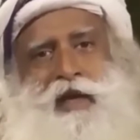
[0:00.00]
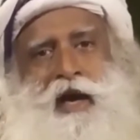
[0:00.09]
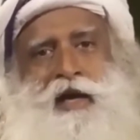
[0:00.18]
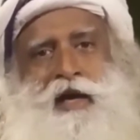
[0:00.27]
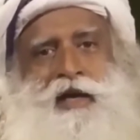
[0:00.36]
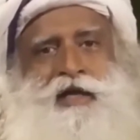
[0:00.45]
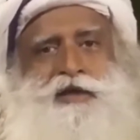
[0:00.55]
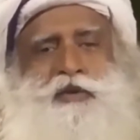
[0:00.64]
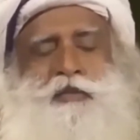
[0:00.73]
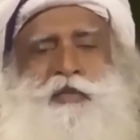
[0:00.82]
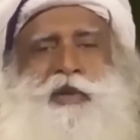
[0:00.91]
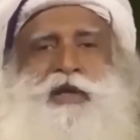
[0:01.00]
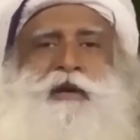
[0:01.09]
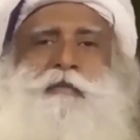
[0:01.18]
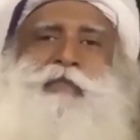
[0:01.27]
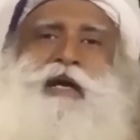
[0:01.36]
Unless you
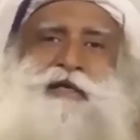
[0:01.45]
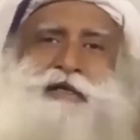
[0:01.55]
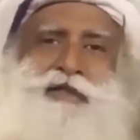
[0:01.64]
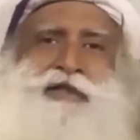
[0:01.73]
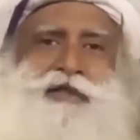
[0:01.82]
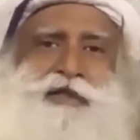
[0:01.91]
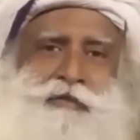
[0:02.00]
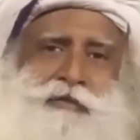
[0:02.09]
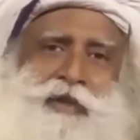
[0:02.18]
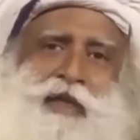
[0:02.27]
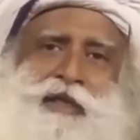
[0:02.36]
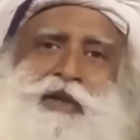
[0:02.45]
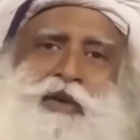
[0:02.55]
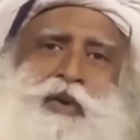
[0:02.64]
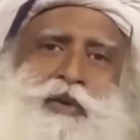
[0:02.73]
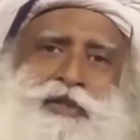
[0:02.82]
bring a better system, the
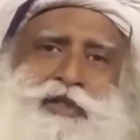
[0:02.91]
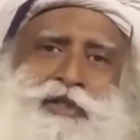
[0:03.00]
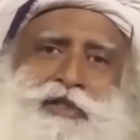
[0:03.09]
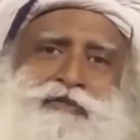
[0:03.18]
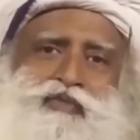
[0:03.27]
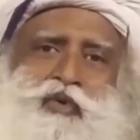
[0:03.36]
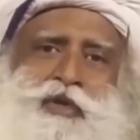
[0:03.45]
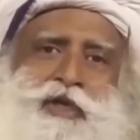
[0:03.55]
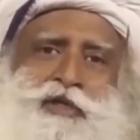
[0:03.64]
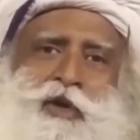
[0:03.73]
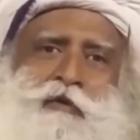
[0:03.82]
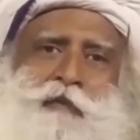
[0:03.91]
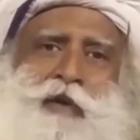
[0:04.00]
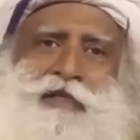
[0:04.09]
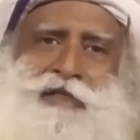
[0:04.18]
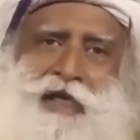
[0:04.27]
old system won't dissolve
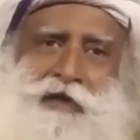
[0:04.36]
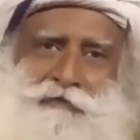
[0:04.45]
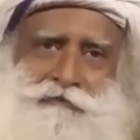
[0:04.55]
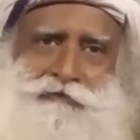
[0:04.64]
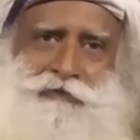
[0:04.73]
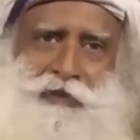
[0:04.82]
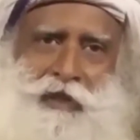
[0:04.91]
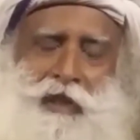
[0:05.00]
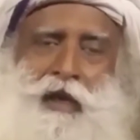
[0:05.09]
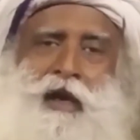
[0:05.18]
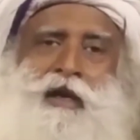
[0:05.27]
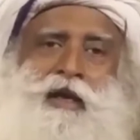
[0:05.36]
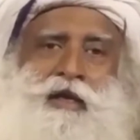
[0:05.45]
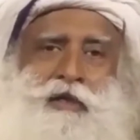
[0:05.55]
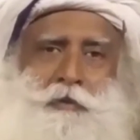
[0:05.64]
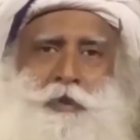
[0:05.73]
by itself. And
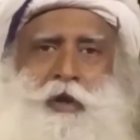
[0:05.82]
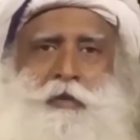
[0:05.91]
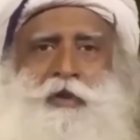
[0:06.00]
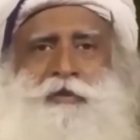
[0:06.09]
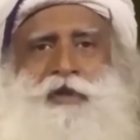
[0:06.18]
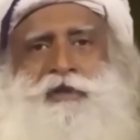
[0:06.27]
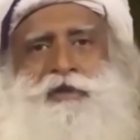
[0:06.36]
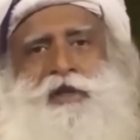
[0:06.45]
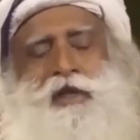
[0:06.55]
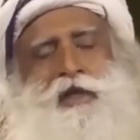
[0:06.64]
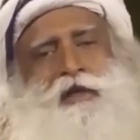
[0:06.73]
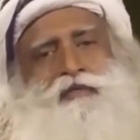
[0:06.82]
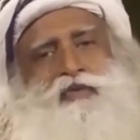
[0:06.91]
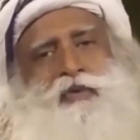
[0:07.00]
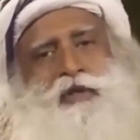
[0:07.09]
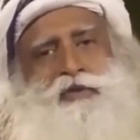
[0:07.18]
another problem is,
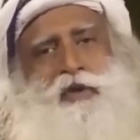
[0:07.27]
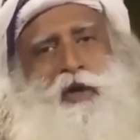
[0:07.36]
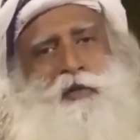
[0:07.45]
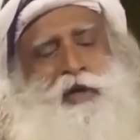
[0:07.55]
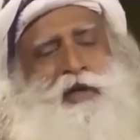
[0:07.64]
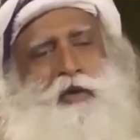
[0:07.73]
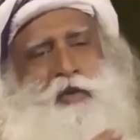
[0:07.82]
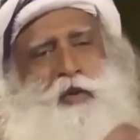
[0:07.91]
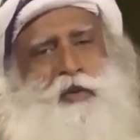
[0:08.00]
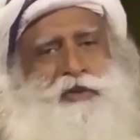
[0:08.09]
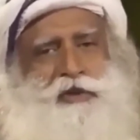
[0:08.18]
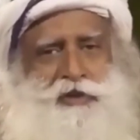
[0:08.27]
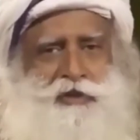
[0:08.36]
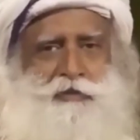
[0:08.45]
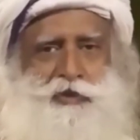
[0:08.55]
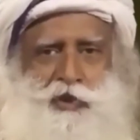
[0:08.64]
if you dissolve any old
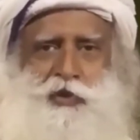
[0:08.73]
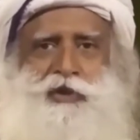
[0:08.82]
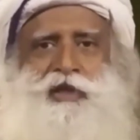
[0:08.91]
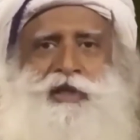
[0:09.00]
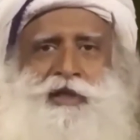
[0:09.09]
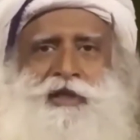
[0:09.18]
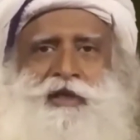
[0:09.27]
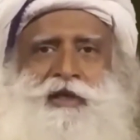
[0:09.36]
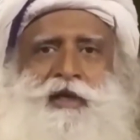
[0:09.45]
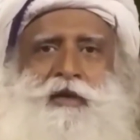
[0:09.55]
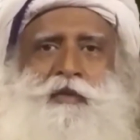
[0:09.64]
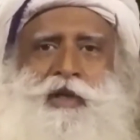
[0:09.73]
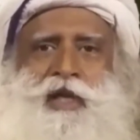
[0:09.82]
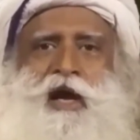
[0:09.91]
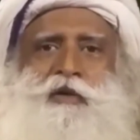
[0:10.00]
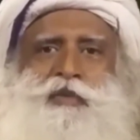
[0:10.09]
system totally,
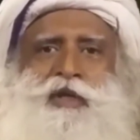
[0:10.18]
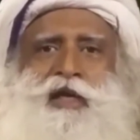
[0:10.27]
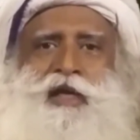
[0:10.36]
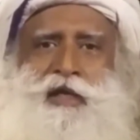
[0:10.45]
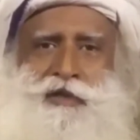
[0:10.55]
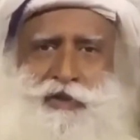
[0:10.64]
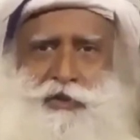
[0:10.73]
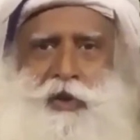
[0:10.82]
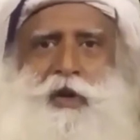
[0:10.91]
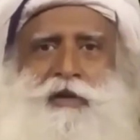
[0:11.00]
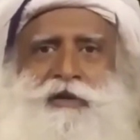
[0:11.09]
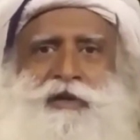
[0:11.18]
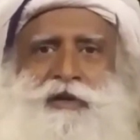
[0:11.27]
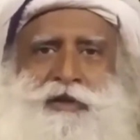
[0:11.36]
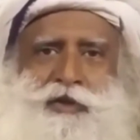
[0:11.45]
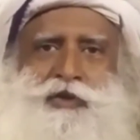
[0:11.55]
without bringing a strong,
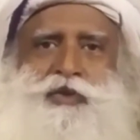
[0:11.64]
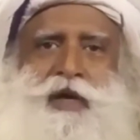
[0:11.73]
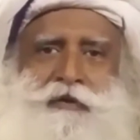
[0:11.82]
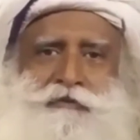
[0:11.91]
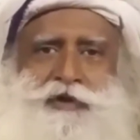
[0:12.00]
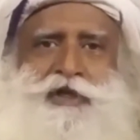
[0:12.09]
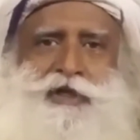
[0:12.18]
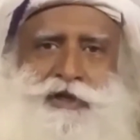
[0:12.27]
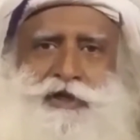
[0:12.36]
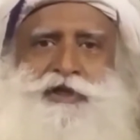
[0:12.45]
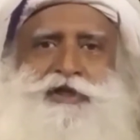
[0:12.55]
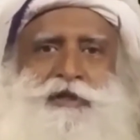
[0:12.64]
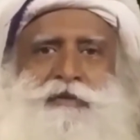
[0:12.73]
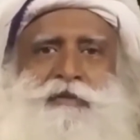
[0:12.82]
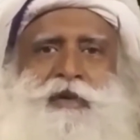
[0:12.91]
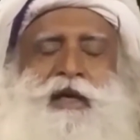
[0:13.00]
new, efficient
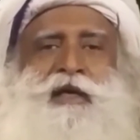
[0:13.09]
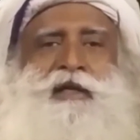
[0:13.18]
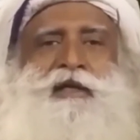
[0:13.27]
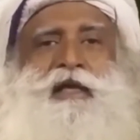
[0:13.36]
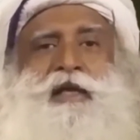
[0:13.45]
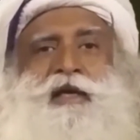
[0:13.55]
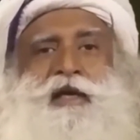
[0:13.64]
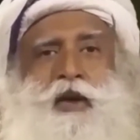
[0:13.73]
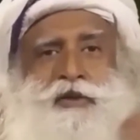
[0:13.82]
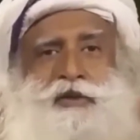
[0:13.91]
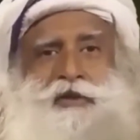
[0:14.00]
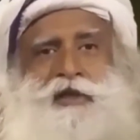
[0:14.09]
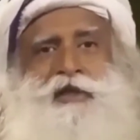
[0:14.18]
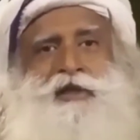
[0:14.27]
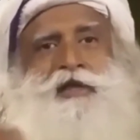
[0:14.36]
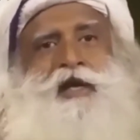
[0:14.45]
system, then the chaos that
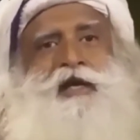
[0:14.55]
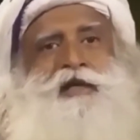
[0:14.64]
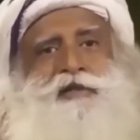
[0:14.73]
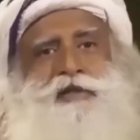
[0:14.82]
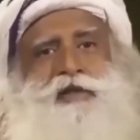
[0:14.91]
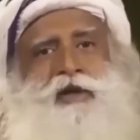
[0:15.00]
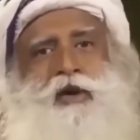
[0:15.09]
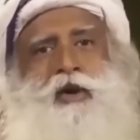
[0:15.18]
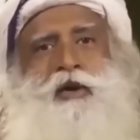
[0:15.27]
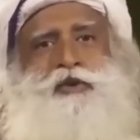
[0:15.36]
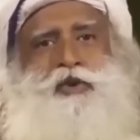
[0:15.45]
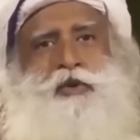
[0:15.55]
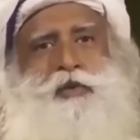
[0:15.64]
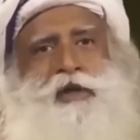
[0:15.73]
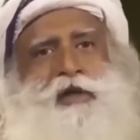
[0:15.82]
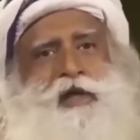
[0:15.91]
it creates also
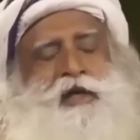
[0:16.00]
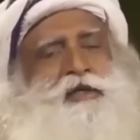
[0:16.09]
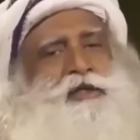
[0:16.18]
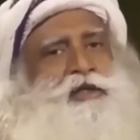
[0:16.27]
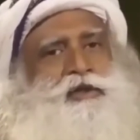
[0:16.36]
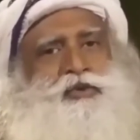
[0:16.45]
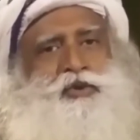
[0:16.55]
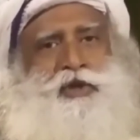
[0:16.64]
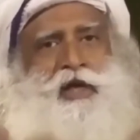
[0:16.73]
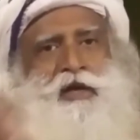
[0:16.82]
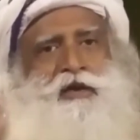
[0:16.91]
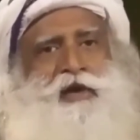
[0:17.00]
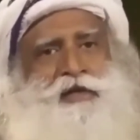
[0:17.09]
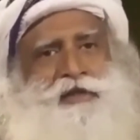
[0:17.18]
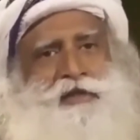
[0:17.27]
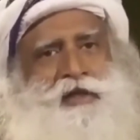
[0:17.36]
will create, say, social
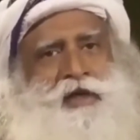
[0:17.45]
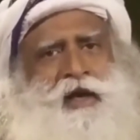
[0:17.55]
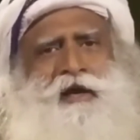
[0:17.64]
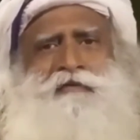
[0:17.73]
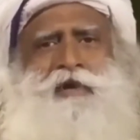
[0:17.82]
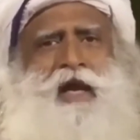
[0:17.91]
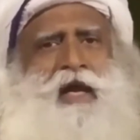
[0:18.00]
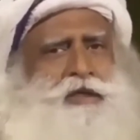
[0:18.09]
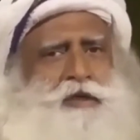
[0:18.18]
unrest and variety